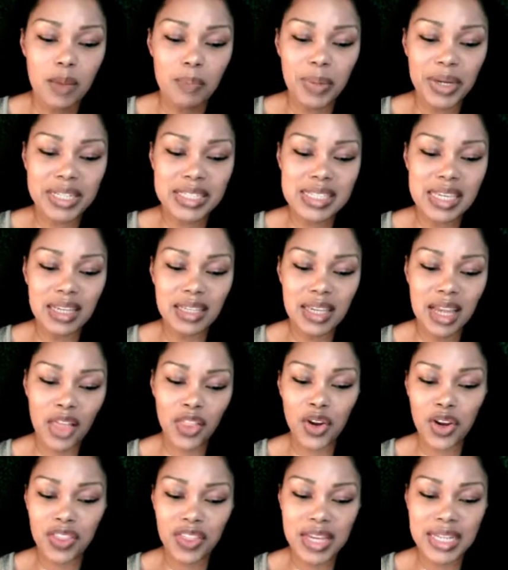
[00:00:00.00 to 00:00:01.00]
but it's
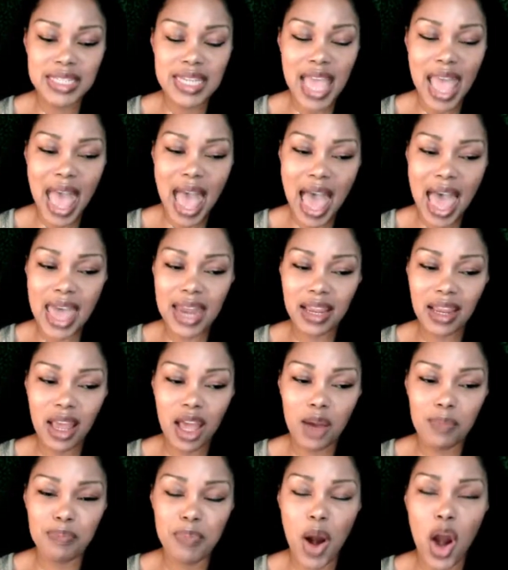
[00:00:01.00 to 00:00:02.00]
another thing to add
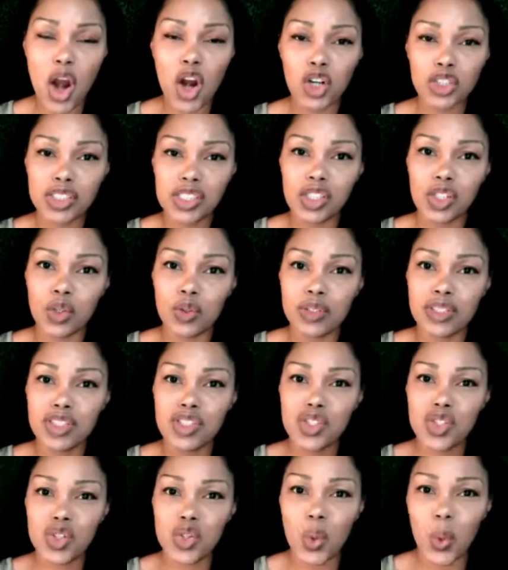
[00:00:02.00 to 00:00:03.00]
a personal
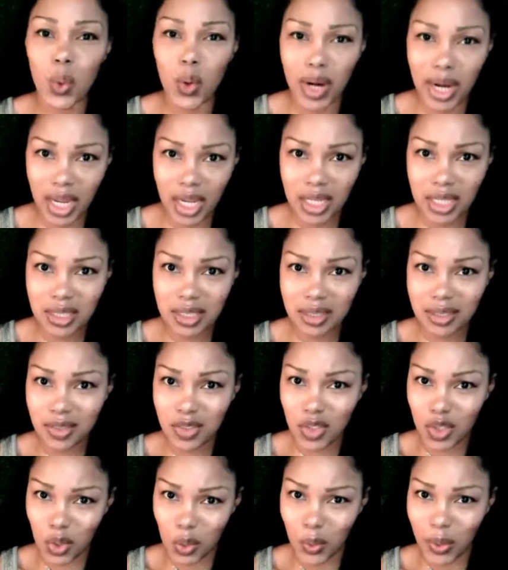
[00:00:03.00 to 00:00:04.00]
story
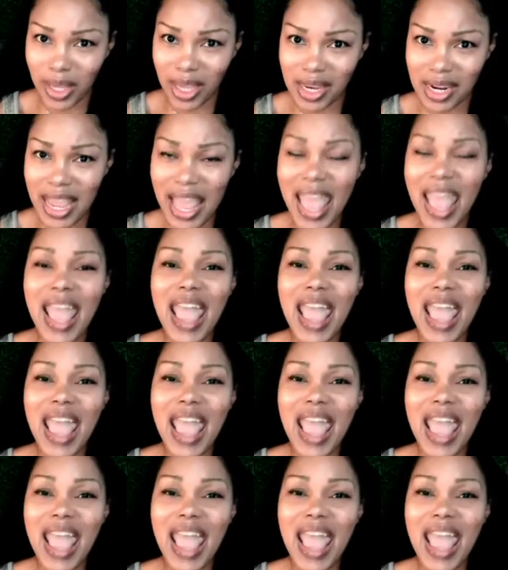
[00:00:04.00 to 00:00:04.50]
to it.